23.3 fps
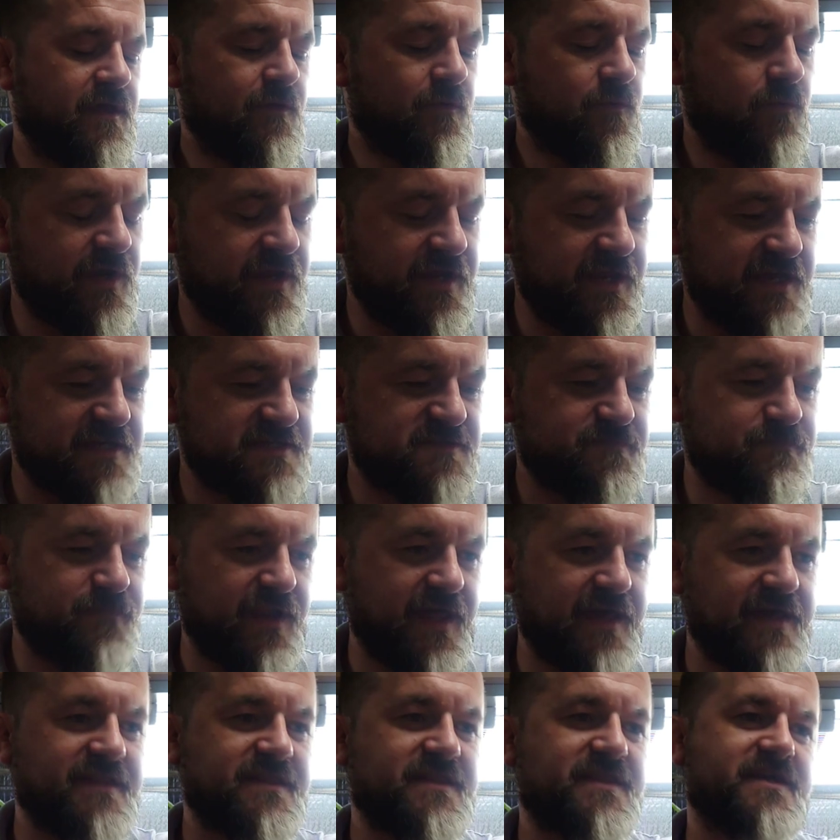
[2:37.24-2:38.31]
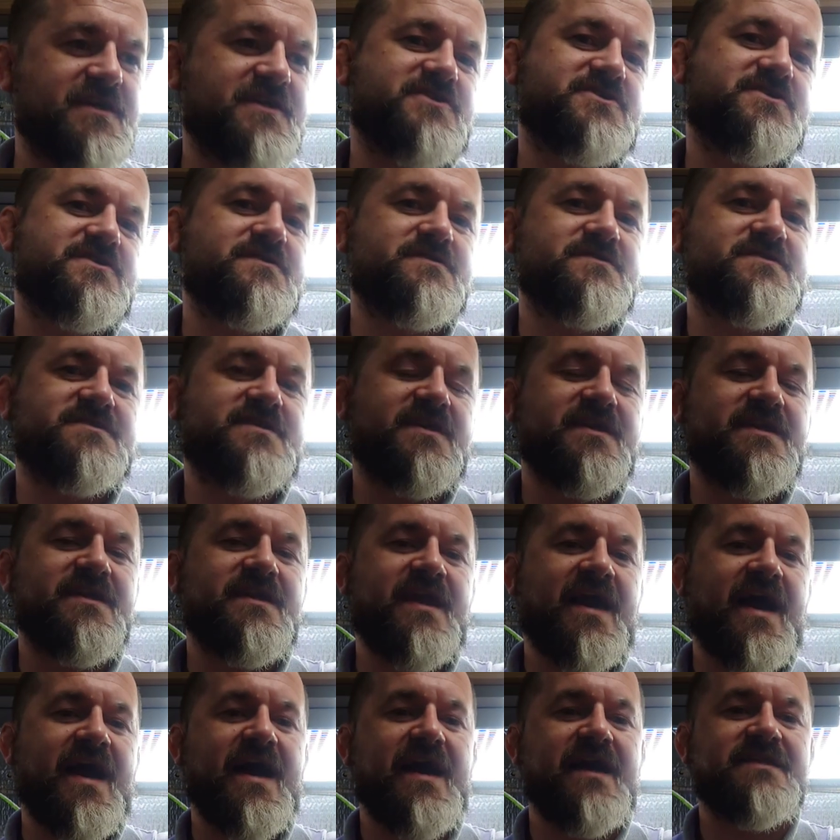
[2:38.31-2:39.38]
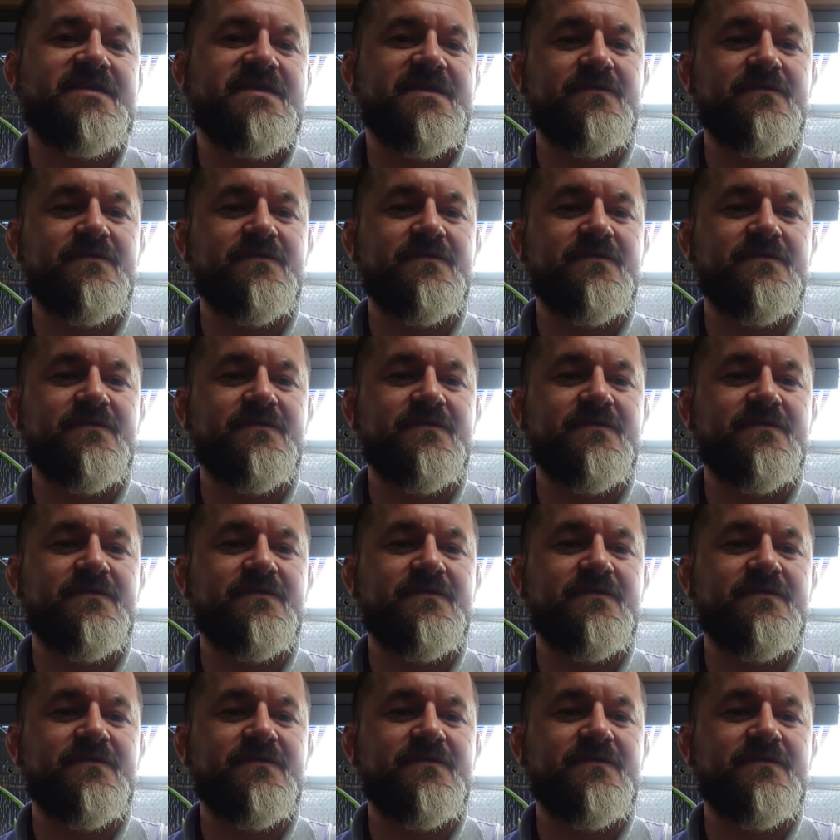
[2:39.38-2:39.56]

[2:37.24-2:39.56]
When he explained the issues that he had,